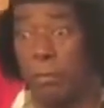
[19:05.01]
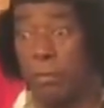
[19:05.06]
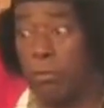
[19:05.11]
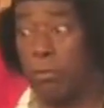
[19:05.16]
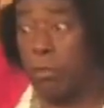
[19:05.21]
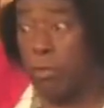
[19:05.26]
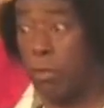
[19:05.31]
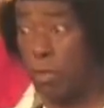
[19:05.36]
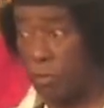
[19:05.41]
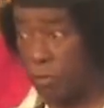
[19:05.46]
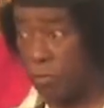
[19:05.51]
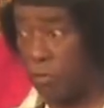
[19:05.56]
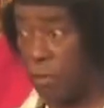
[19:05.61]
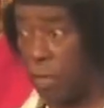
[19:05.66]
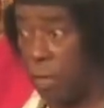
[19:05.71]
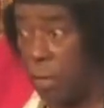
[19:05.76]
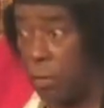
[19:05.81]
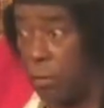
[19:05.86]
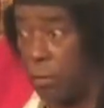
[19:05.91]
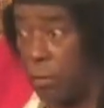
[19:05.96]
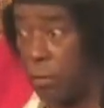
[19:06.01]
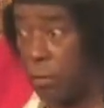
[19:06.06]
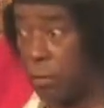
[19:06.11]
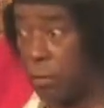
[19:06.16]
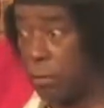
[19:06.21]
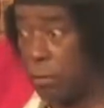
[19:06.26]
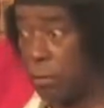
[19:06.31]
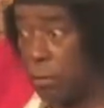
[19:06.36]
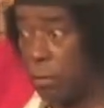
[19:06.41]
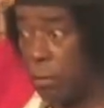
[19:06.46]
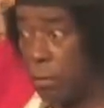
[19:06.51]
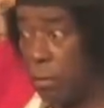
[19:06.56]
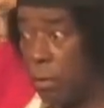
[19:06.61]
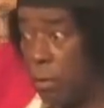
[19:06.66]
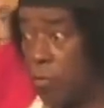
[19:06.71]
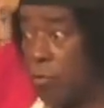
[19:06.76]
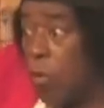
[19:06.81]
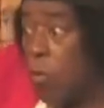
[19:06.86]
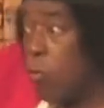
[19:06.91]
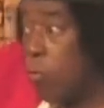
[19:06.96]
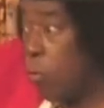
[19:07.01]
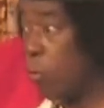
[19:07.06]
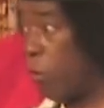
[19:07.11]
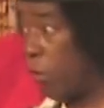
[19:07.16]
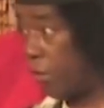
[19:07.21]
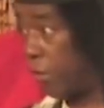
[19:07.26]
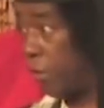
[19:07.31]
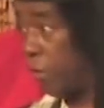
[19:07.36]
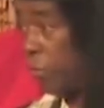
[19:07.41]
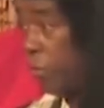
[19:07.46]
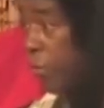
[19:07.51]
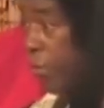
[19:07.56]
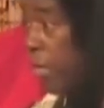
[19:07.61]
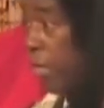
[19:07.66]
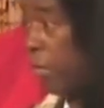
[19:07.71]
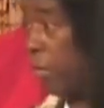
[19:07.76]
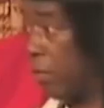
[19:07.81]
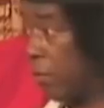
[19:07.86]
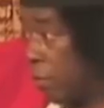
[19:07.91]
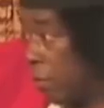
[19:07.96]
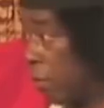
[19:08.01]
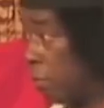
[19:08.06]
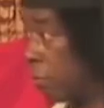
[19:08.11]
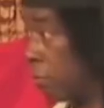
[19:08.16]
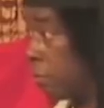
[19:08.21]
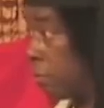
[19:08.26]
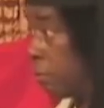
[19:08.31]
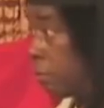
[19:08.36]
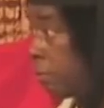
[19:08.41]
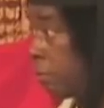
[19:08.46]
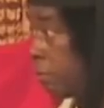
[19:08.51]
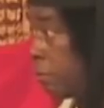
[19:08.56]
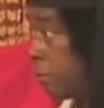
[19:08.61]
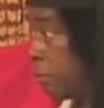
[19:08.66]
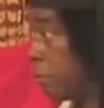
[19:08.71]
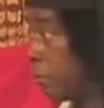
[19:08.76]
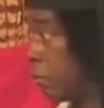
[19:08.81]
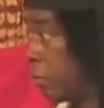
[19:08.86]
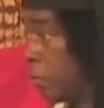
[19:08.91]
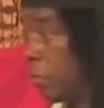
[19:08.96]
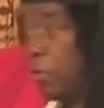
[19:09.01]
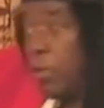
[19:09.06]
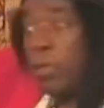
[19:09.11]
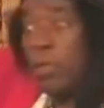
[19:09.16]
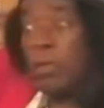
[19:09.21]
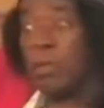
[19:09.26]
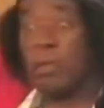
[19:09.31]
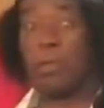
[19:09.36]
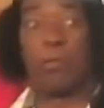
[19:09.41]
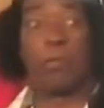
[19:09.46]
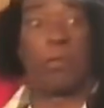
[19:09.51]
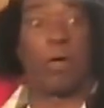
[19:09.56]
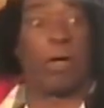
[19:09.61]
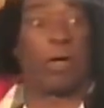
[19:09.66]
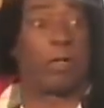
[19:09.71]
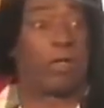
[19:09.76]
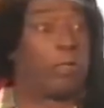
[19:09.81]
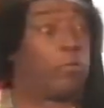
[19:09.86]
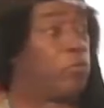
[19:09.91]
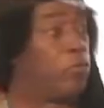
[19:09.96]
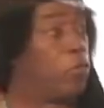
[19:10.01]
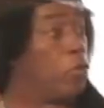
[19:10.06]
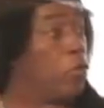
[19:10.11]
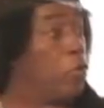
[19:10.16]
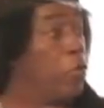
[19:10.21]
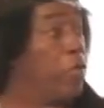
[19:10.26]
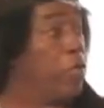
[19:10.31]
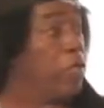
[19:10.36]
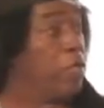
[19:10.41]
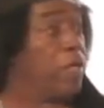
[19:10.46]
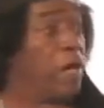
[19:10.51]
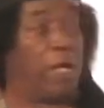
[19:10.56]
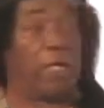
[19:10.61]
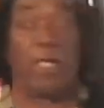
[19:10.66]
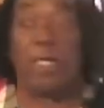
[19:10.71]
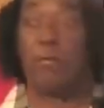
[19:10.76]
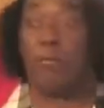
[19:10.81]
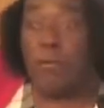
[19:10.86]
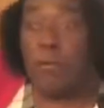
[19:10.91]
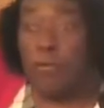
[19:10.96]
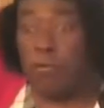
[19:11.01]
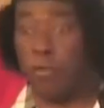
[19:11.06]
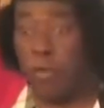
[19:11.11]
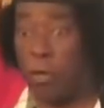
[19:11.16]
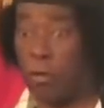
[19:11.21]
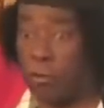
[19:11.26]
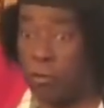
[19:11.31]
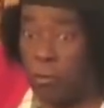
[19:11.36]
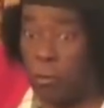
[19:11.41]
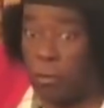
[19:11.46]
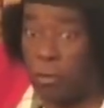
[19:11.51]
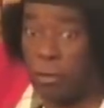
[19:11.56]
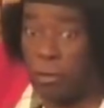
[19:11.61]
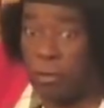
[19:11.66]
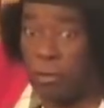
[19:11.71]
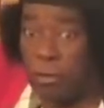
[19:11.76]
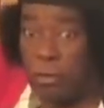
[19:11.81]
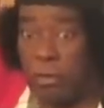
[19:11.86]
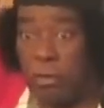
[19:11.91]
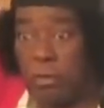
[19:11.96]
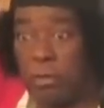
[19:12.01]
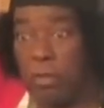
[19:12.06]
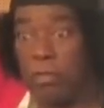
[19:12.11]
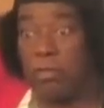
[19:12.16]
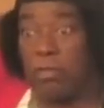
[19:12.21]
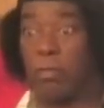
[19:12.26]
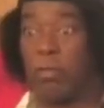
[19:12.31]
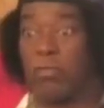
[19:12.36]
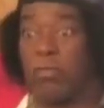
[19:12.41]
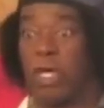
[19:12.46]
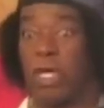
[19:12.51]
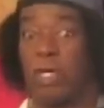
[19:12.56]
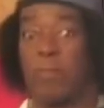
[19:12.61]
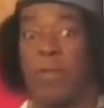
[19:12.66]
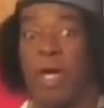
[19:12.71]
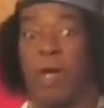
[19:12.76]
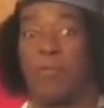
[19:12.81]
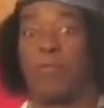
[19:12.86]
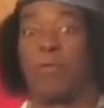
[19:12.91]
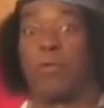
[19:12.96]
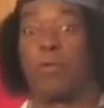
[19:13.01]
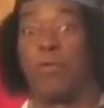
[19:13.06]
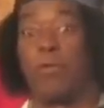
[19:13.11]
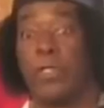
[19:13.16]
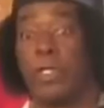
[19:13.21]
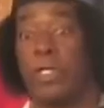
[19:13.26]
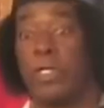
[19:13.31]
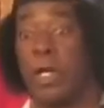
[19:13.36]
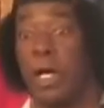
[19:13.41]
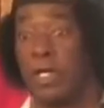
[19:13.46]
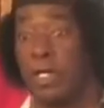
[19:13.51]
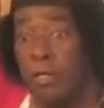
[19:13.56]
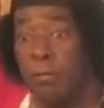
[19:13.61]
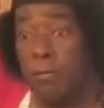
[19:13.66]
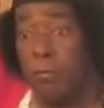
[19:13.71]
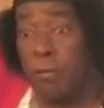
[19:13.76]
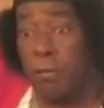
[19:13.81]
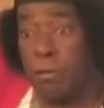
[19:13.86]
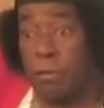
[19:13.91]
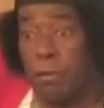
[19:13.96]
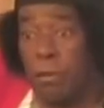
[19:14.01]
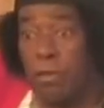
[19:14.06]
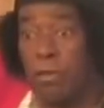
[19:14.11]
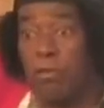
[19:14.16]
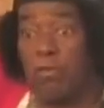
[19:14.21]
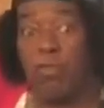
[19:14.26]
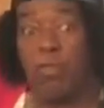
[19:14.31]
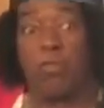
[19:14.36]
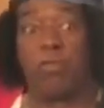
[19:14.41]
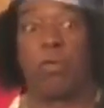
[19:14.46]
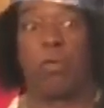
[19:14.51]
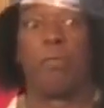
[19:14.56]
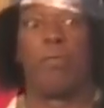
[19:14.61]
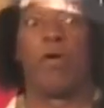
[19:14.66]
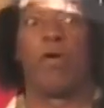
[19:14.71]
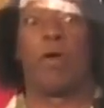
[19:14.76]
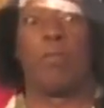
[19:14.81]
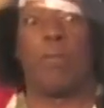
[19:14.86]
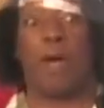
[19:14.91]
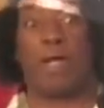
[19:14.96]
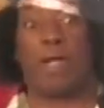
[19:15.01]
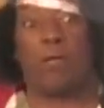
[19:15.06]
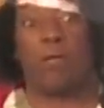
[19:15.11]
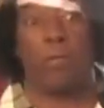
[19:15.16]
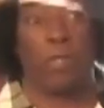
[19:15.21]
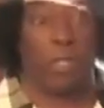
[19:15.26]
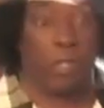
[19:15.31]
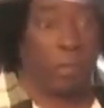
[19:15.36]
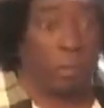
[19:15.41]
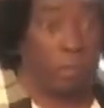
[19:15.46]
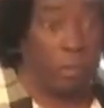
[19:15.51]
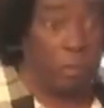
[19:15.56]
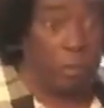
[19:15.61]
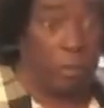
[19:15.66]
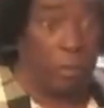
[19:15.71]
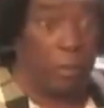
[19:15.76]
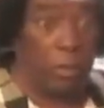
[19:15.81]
Do you understand? So welcome to Mexico. Welcome to Queen Khalifa's territory, because it was named after Queen Khalifa. She was a Moabite queen.